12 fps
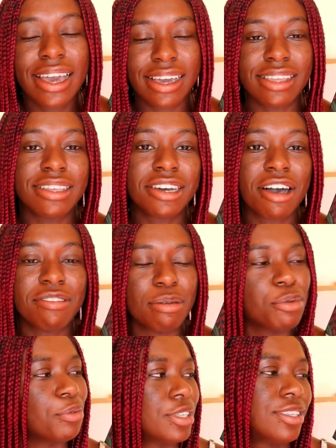in the cover,
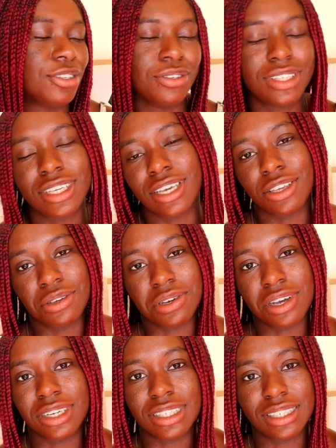but once you see it, you
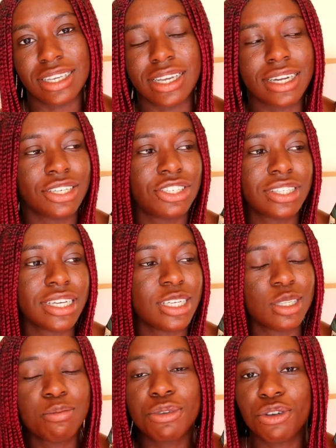can't unsee it, and I just think
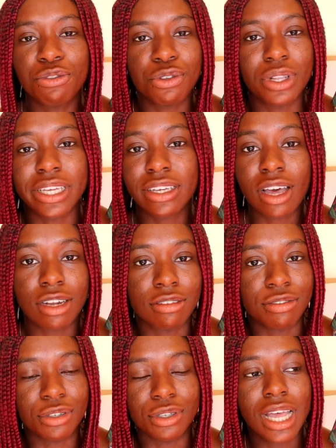it's beautiful and
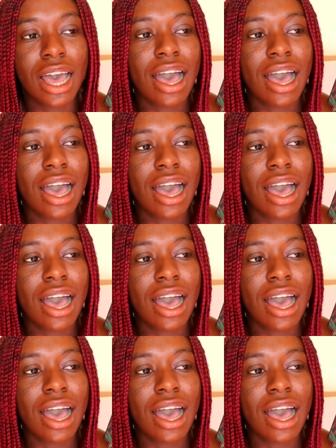colourful,